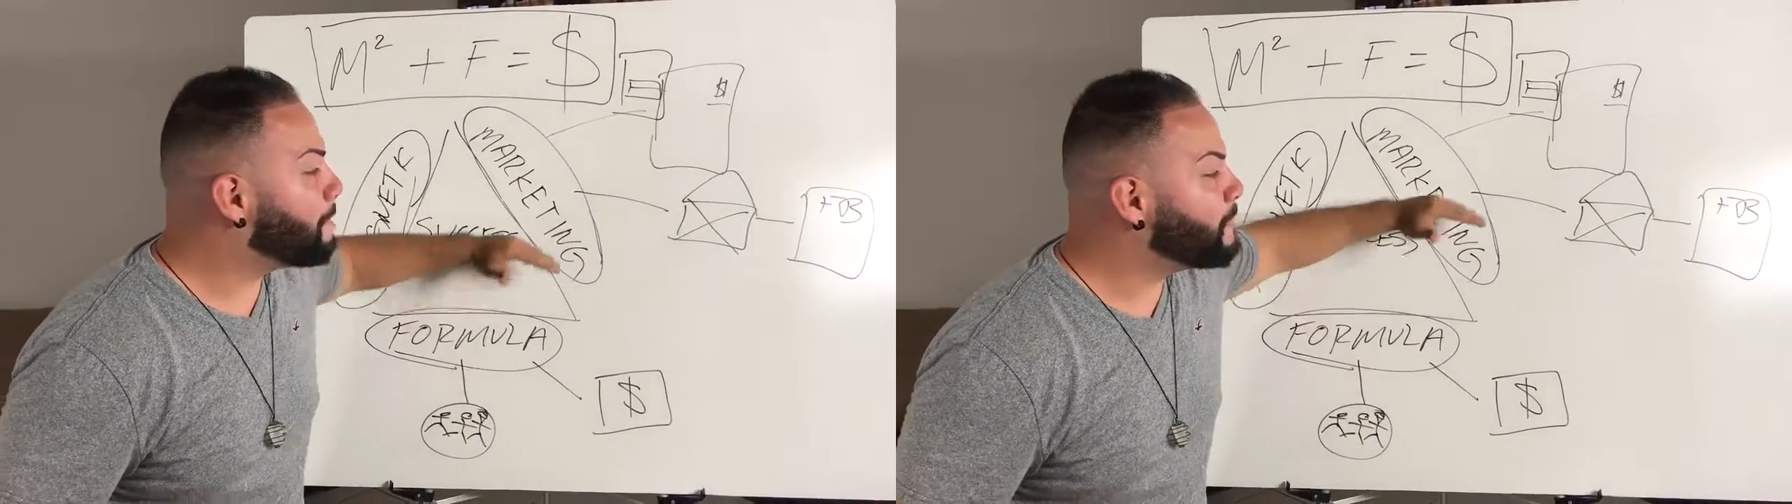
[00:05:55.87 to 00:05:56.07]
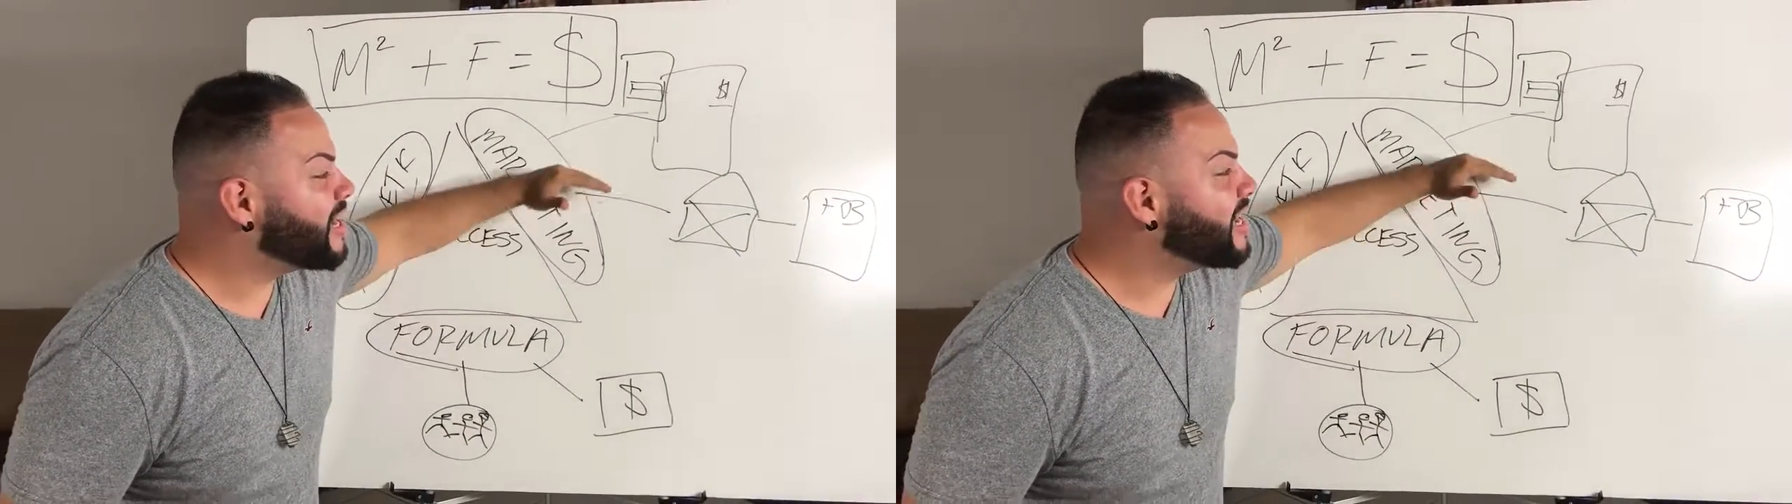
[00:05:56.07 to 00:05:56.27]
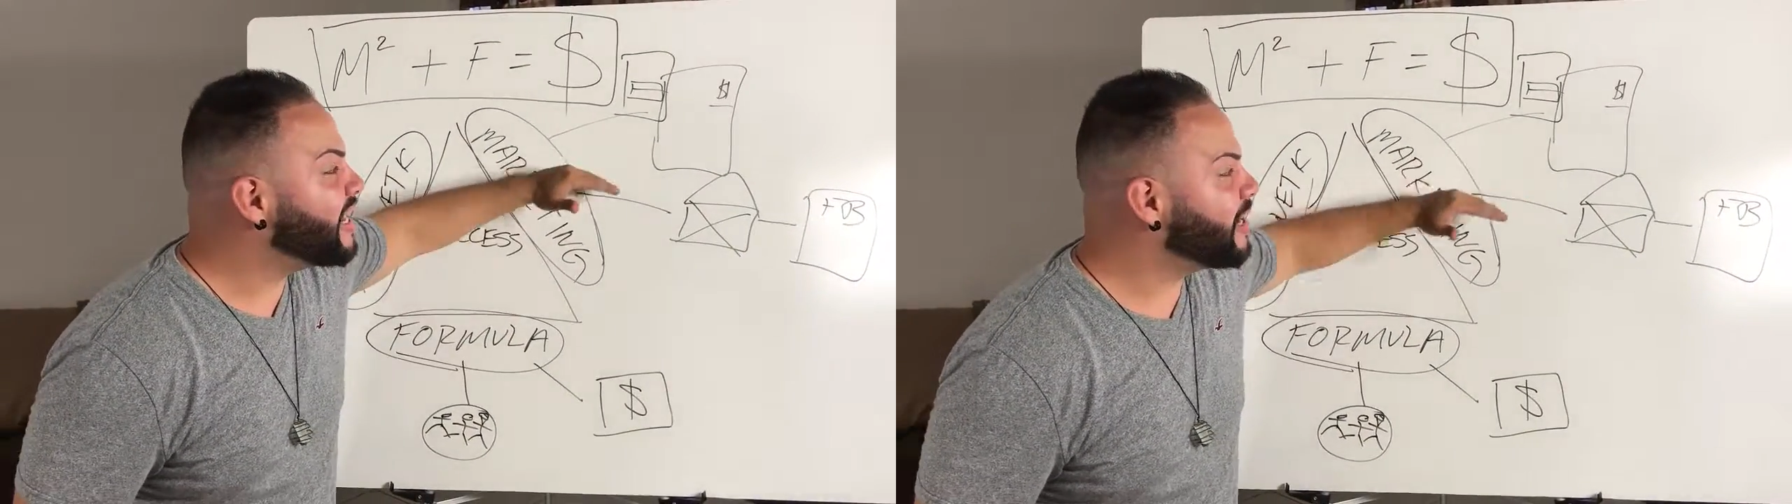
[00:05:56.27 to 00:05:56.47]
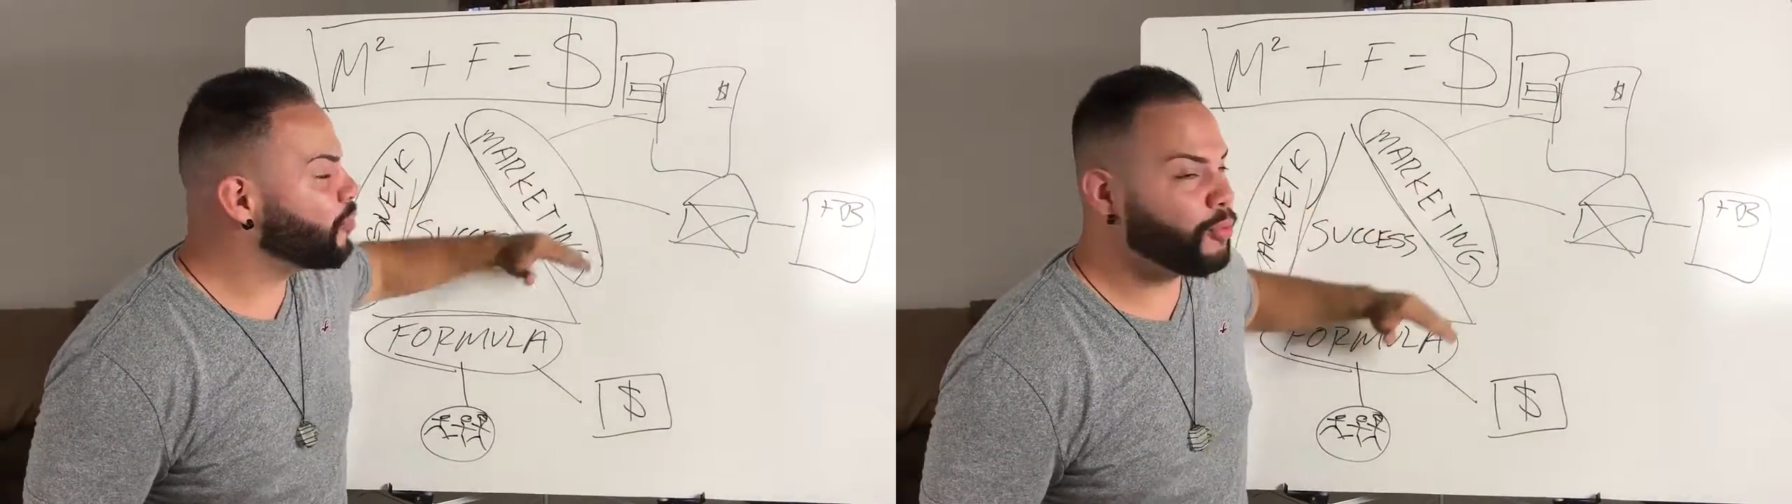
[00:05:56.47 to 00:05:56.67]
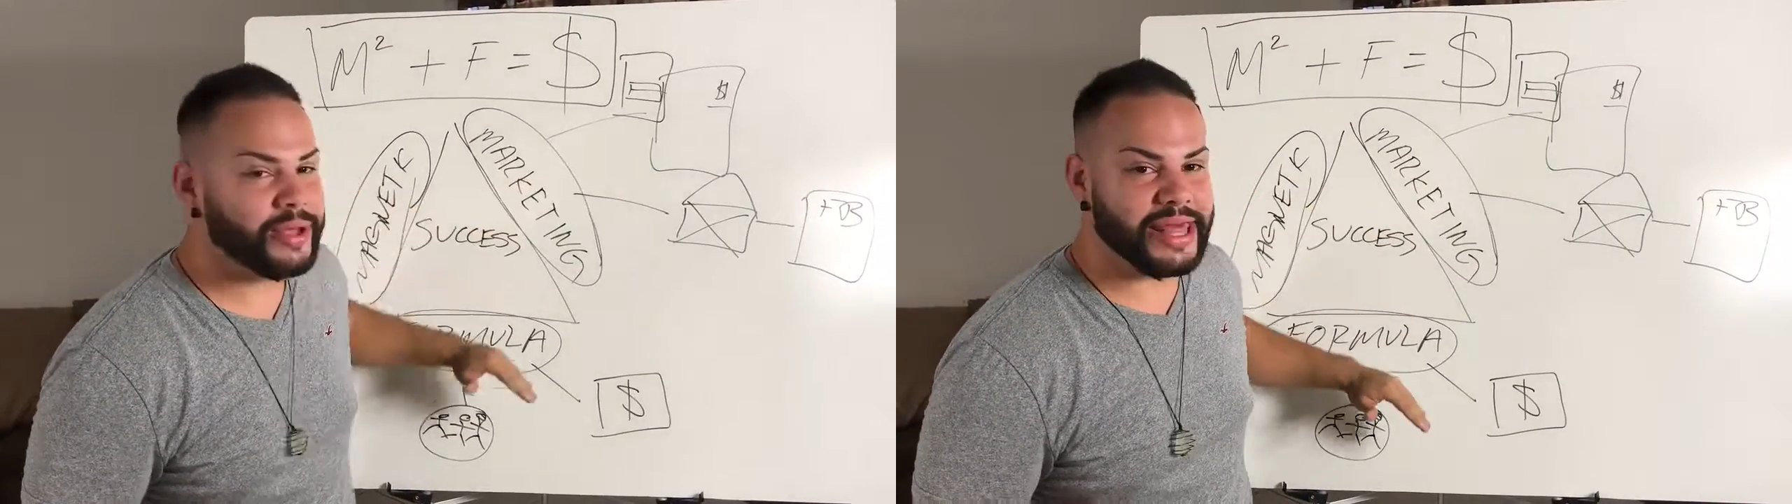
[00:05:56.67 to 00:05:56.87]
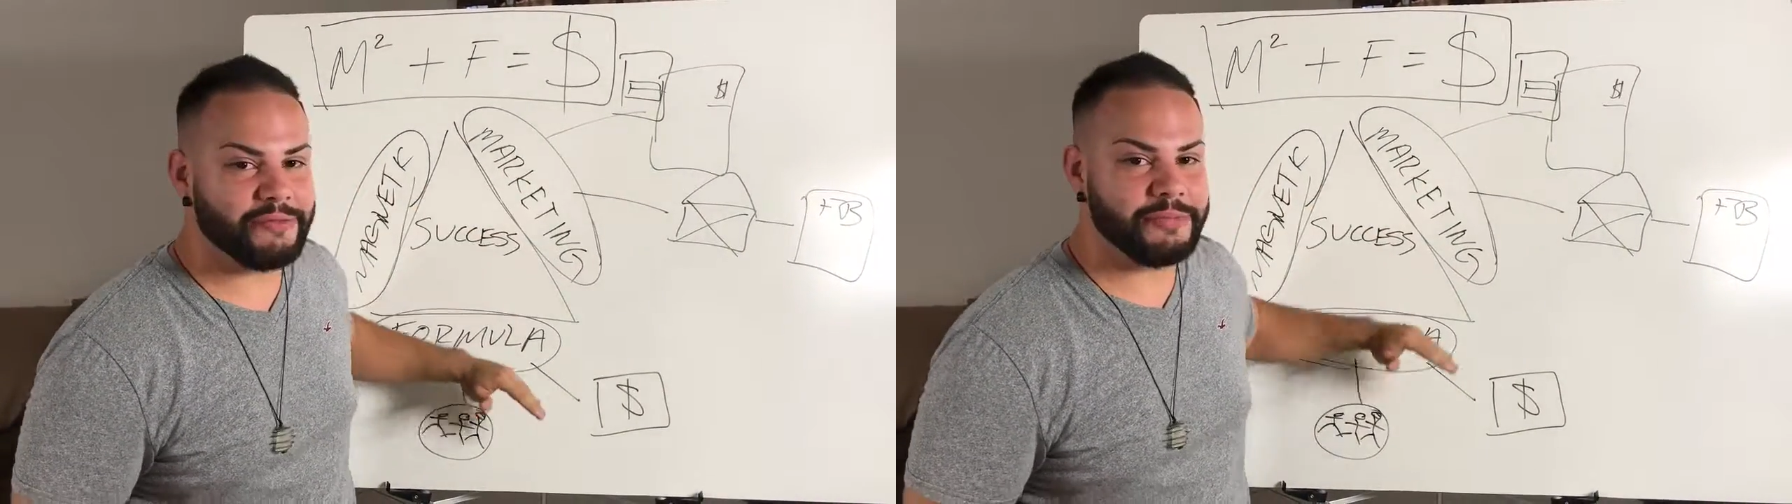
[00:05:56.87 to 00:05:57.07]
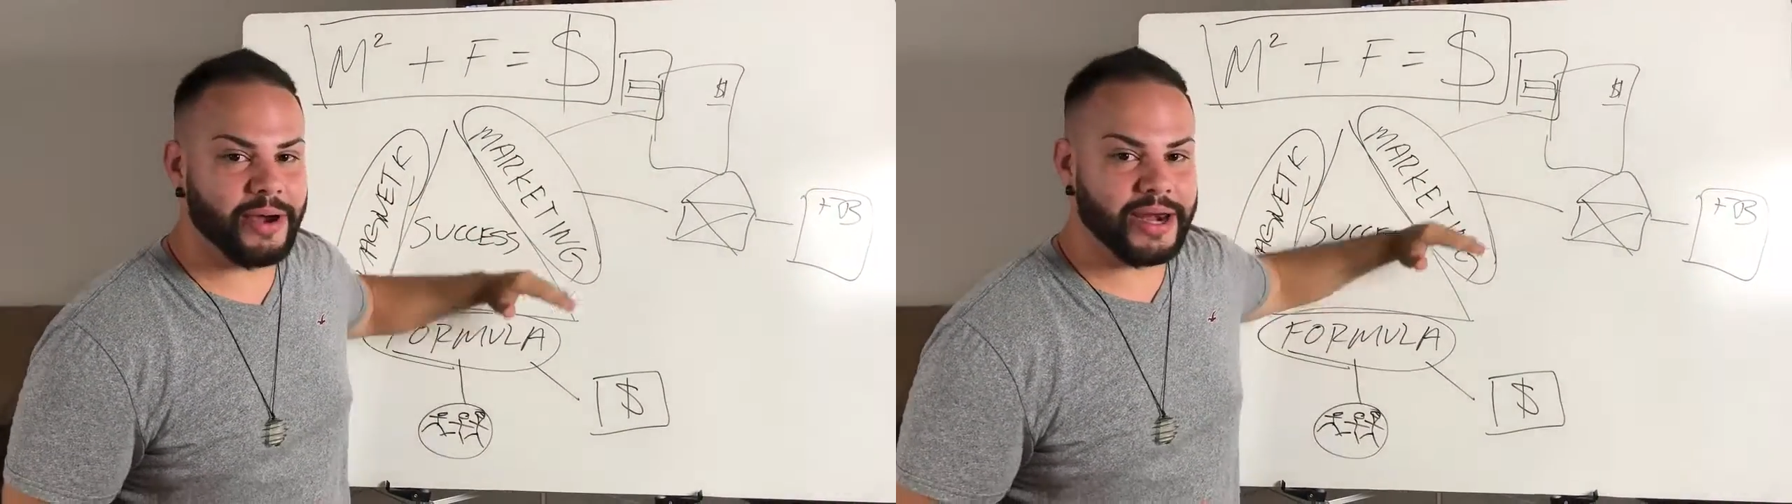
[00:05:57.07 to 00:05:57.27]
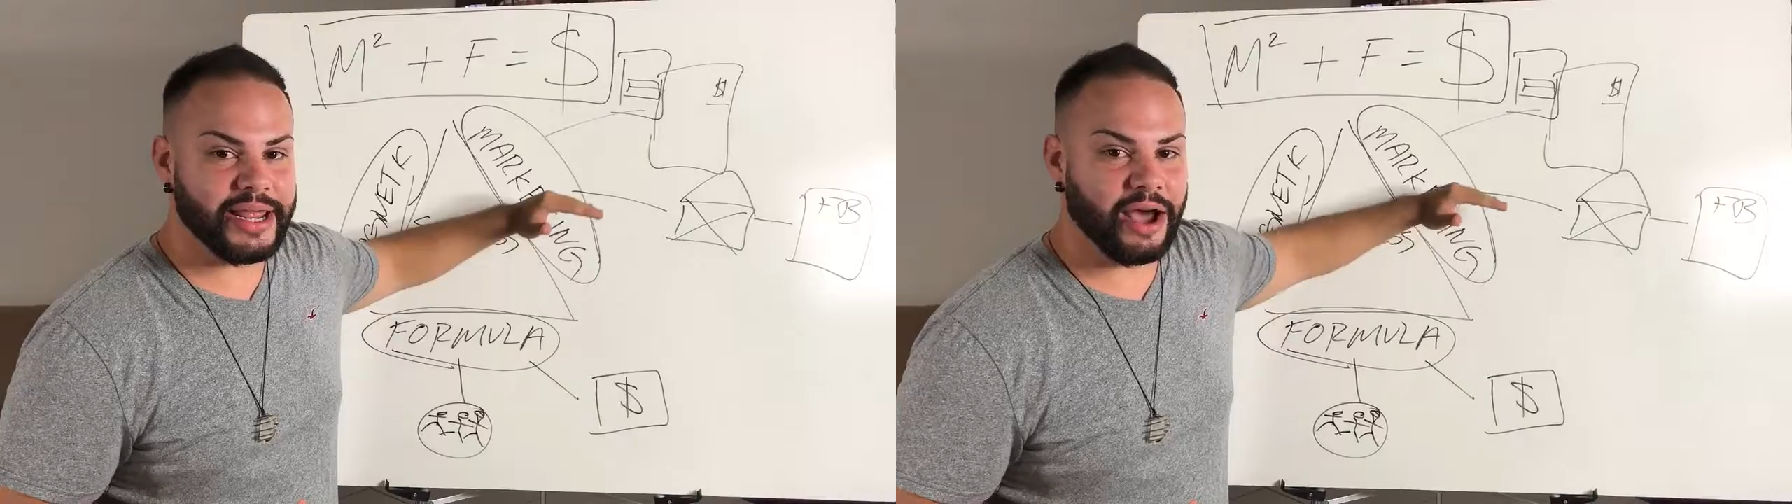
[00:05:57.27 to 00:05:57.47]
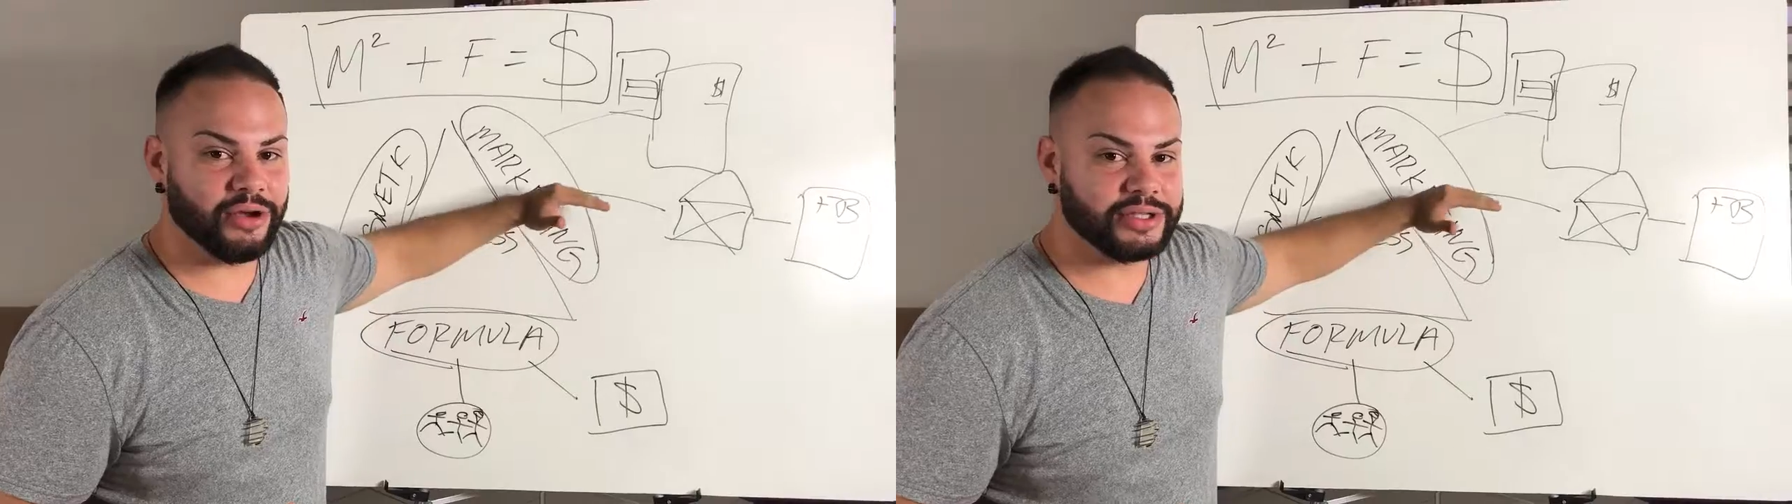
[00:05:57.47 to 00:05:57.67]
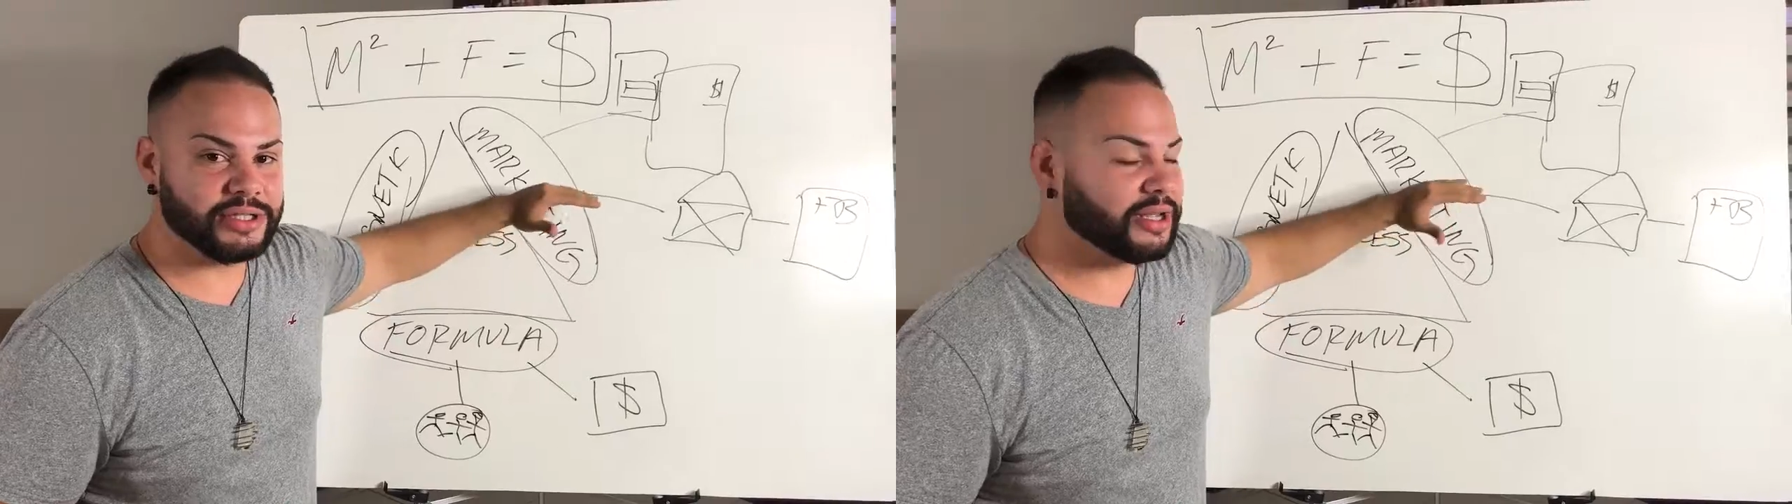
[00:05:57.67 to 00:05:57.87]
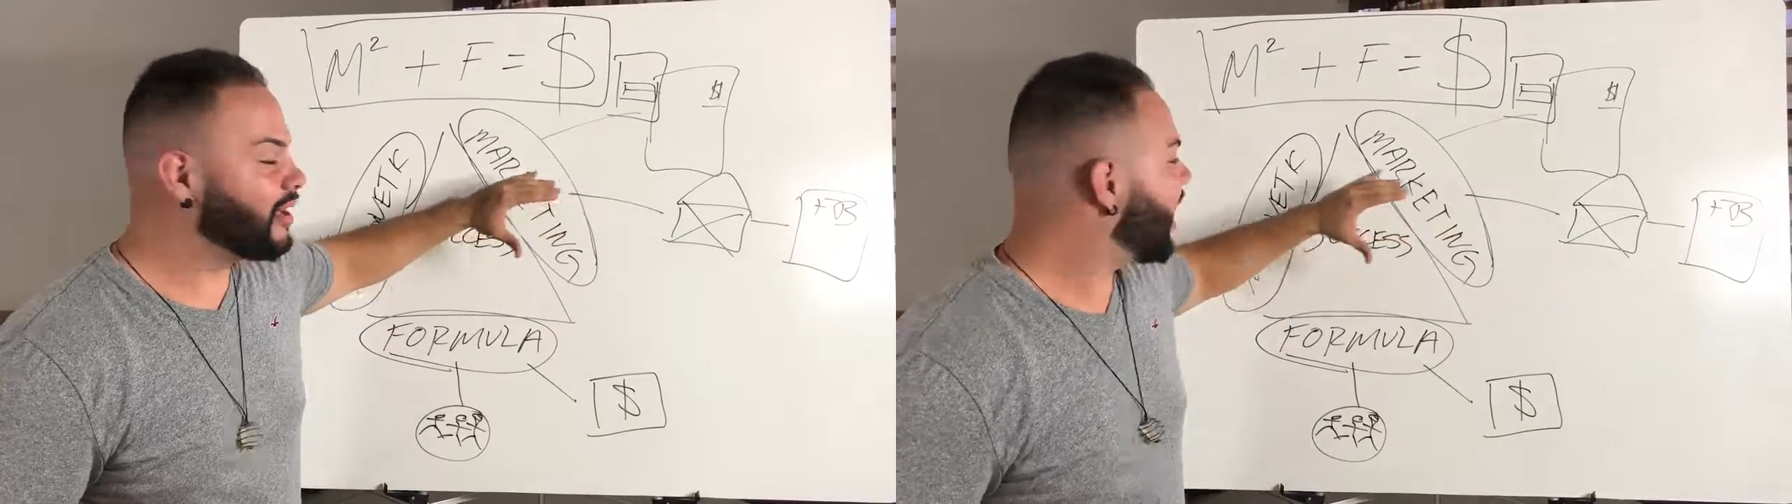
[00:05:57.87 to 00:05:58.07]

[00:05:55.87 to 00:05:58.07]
competing with everybody else